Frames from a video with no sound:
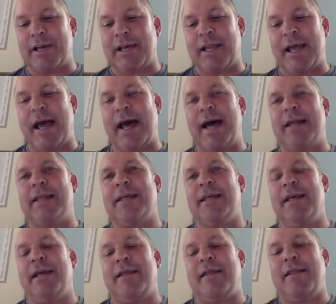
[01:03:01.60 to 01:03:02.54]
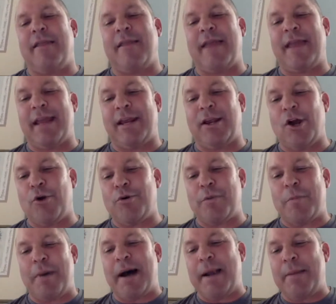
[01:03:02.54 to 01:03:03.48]
on that, then they
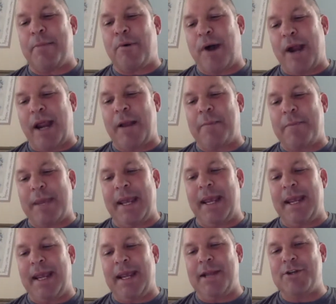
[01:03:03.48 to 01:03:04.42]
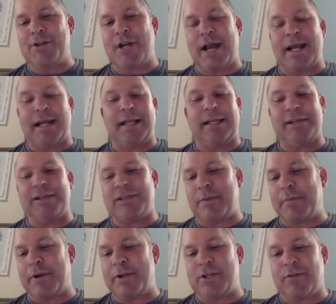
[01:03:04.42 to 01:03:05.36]
can go to my brand page, and I
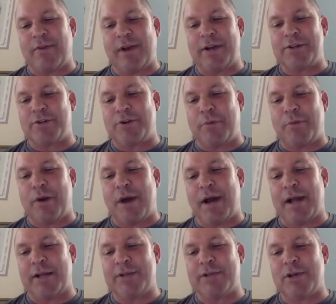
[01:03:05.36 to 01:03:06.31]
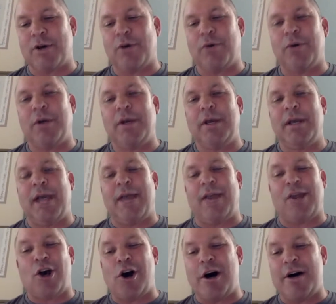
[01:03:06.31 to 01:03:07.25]
can list a bunch of extra products. So,
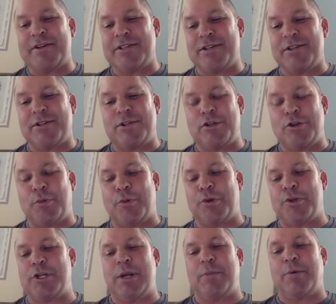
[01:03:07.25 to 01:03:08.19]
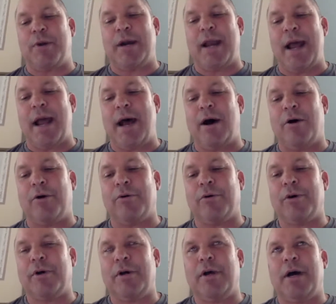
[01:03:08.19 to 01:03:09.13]
and the cost is super cheap right
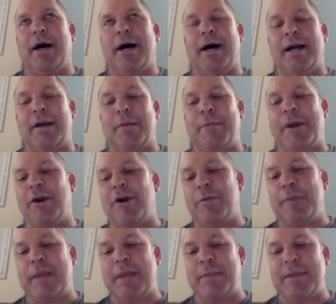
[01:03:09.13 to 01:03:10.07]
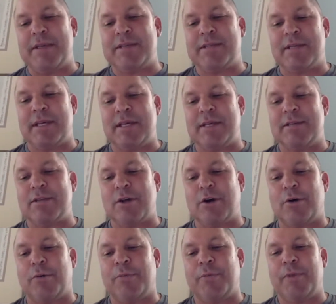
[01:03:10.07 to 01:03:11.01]
now compared to PPC.
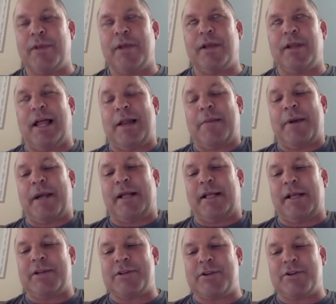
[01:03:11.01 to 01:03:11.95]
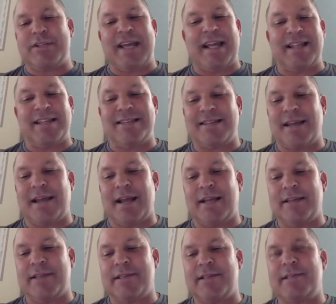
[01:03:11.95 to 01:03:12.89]
So a lot of my clicks are 10
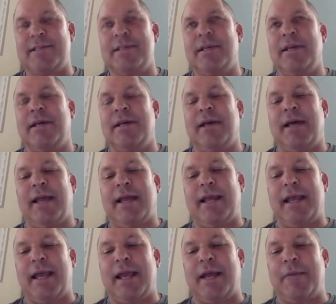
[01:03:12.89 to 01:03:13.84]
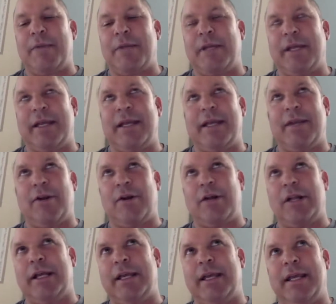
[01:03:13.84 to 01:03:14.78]
cents, and again, they're
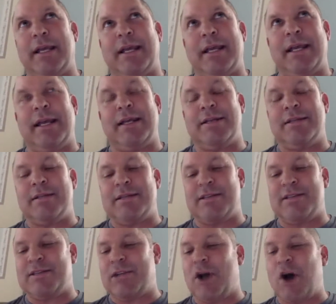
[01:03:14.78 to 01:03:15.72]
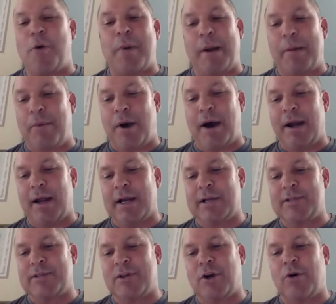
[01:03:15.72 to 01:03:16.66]
clicking to get to see all my
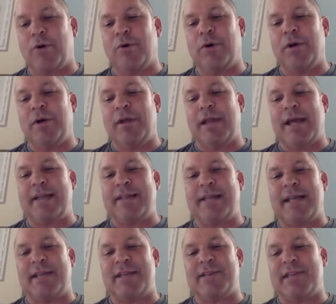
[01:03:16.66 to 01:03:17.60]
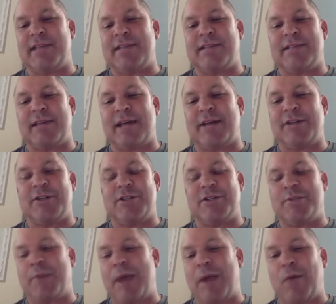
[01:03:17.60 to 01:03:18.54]
products. So that 10 cents is not
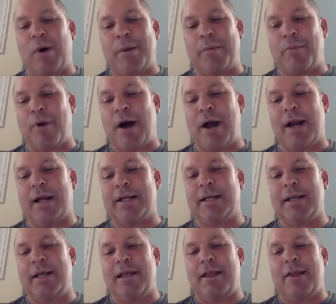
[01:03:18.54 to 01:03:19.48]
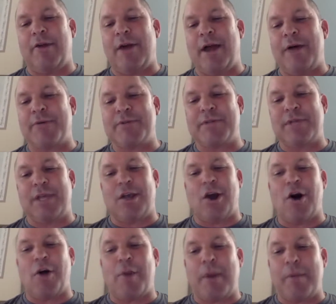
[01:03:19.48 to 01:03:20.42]
just by one product; they're now
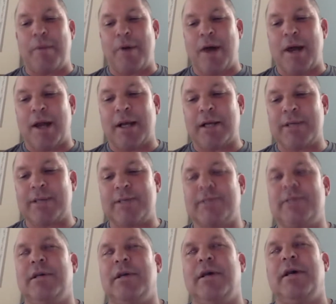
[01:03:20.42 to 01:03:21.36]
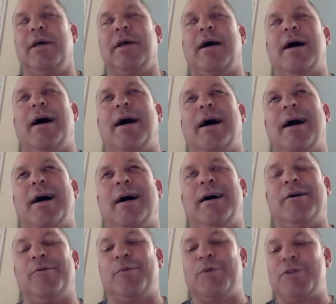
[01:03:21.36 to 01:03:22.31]
seeing all my products.
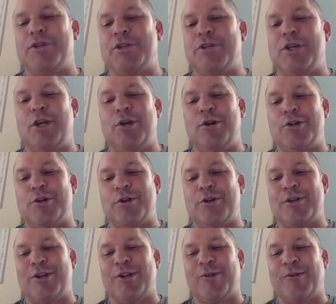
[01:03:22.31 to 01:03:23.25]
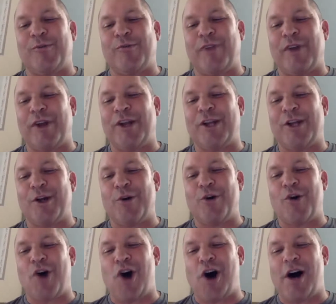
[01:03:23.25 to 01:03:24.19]
Which is huge. So it's a very
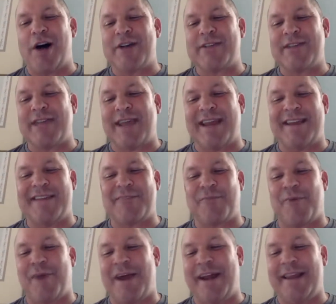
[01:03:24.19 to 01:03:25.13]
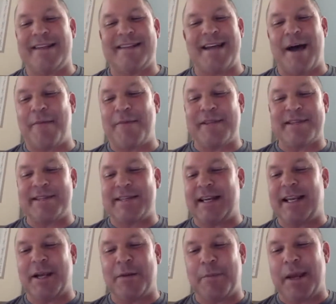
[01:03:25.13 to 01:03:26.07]
low cost, and it's right at the top of the
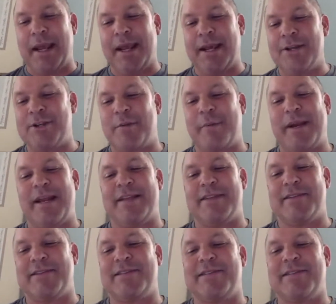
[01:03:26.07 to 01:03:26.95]
stinking page. I mean,